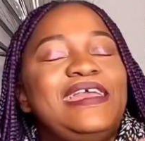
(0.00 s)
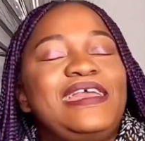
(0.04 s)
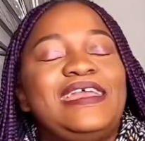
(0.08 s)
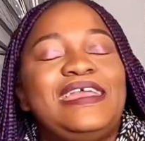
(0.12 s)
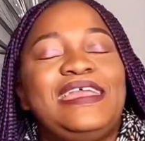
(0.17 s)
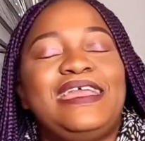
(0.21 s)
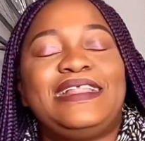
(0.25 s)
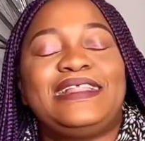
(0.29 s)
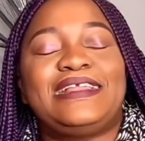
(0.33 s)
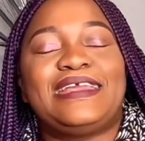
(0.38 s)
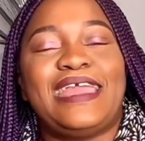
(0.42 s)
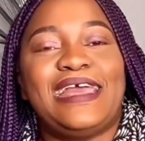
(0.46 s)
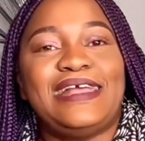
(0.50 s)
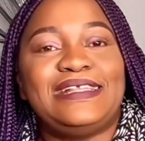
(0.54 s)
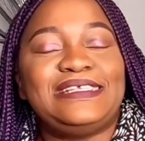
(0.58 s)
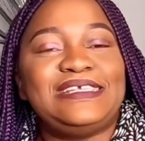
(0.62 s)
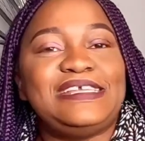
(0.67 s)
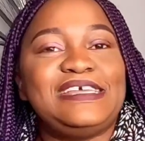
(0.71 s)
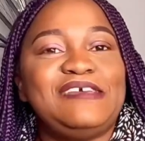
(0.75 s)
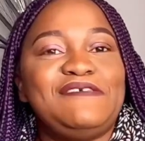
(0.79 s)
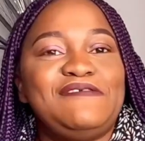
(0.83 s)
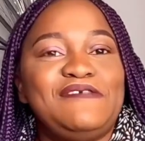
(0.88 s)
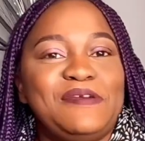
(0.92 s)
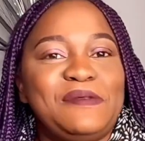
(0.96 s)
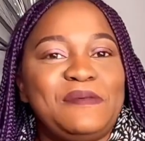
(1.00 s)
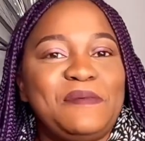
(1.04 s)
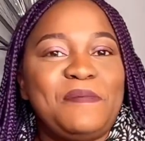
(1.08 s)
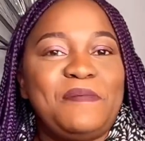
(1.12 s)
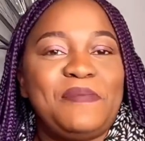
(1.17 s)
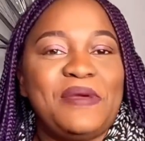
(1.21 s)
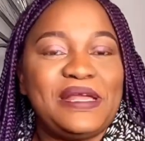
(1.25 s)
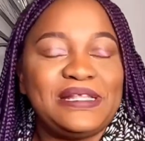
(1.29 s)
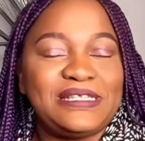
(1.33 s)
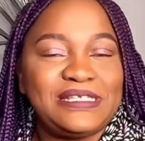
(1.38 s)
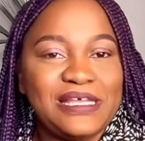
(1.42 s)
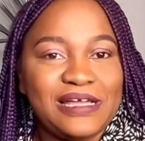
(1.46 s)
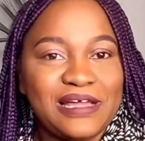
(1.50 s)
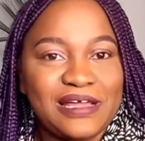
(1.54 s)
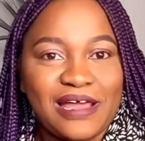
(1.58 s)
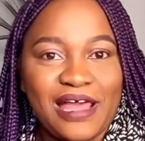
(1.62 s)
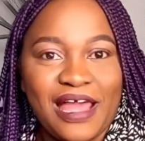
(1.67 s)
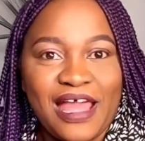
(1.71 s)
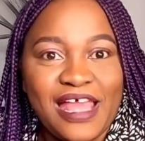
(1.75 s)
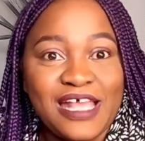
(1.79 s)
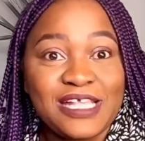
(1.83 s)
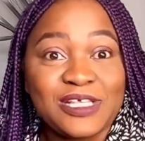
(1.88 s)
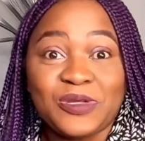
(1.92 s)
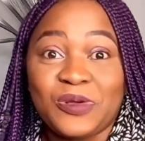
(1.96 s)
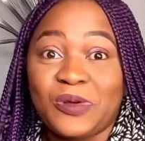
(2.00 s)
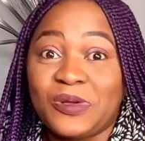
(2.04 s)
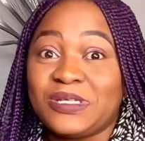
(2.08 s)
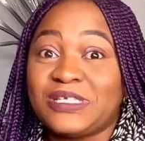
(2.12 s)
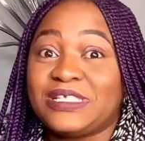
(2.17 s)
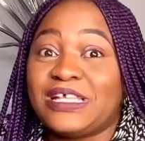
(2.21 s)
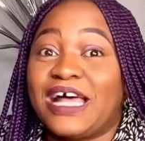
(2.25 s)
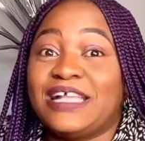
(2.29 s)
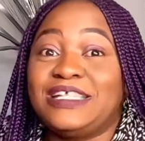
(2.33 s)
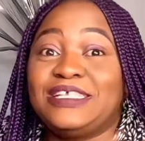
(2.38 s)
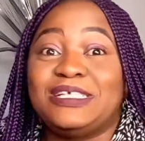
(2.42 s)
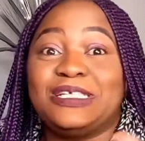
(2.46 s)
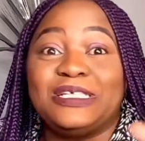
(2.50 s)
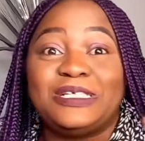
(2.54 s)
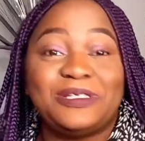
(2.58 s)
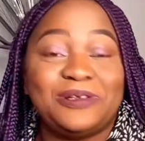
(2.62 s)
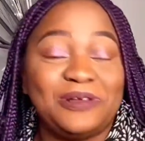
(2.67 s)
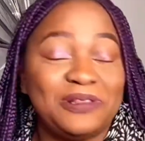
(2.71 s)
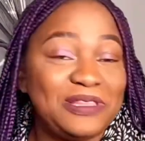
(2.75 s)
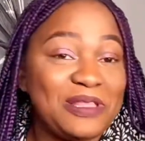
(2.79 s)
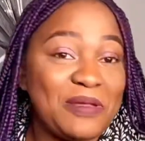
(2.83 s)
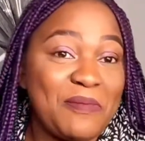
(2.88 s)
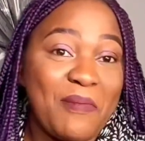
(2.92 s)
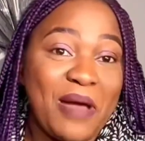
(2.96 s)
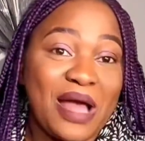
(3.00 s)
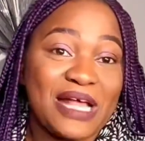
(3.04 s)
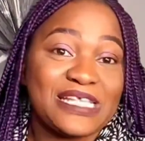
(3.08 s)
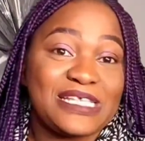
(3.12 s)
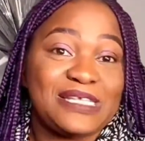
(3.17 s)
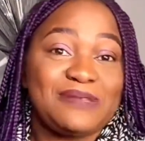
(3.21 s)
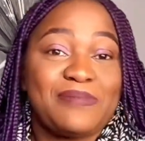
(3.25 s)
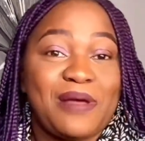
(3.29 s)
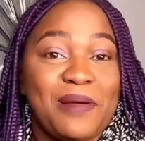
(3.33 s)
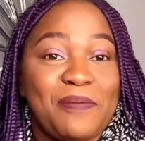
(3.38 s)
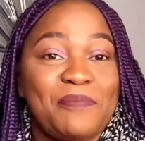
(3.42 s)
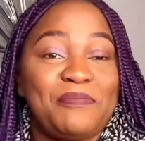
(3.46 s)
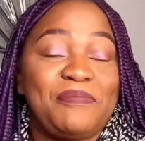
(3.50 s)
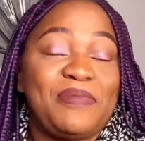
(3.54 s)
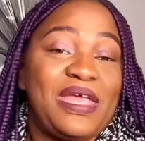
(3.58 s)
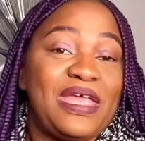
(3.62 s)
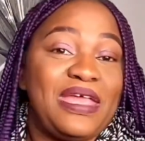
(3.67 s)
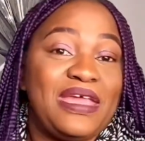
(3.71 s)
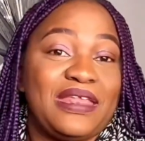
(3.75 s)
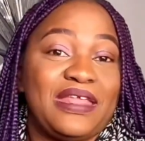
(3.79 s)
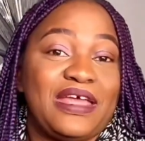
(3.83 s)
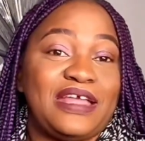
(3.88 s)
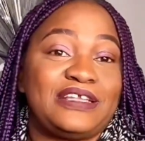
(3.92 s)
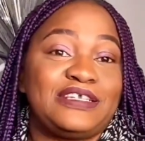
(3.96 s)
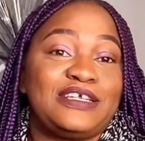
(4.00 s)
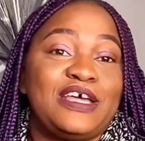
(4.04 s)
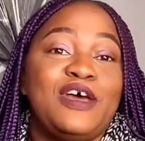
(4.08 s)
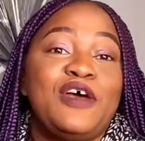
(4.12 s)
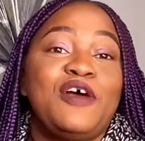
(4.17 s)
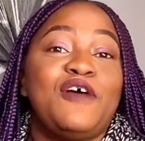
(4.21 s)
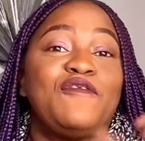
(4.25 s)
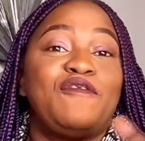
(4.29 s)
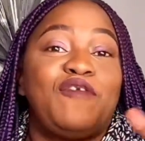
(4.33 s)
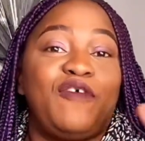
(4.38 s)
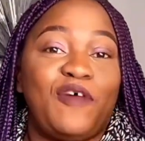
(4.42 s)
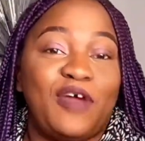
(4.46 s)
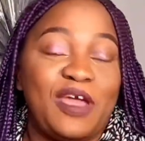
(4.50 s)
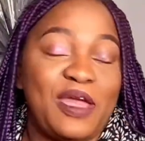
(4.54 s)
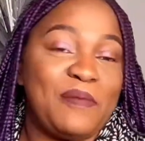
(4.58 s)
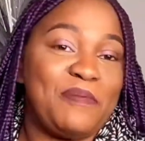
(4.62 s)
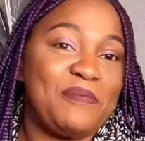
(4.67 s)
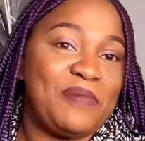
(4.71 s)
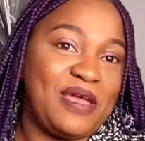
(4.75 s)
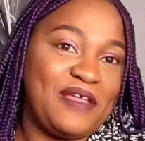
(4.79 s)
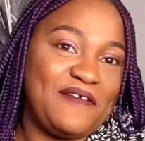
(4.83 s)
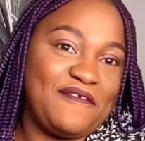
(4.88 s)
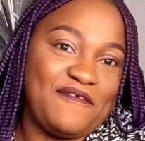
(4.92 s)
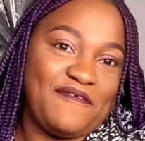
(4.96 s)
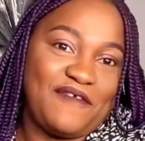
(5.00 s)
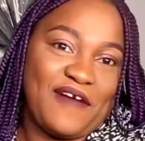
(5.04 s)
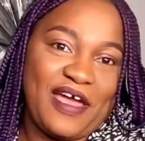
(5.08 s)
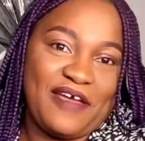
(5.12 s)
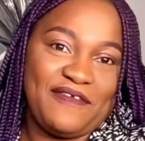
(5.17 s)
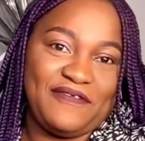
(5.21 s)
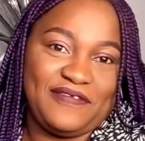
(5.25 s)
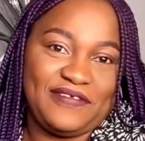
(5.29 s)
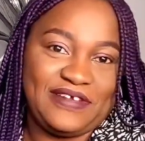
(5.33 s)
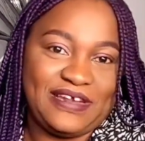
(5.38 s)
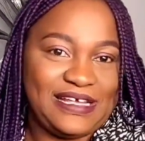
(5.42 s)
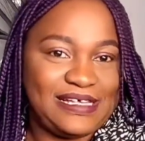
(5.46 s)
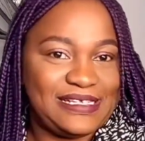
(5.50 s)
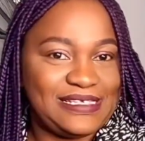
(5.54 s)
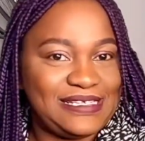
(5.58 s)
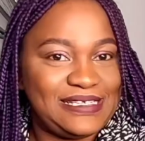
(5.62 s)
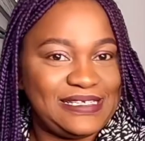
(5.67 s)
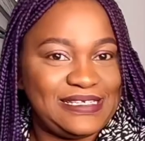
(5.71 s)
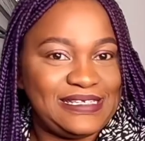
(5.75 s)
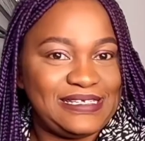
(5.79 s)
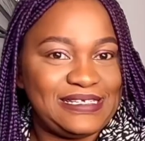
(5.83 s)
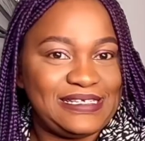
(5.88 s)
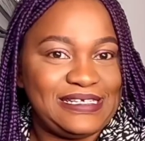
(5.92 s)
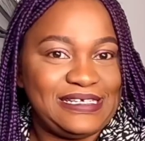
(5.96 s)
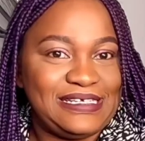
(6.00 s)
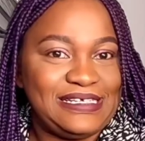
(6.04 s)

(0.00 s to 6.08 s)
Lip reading: It gets even better, guys, because that is not the maximum pay rate for a band 5 nurse.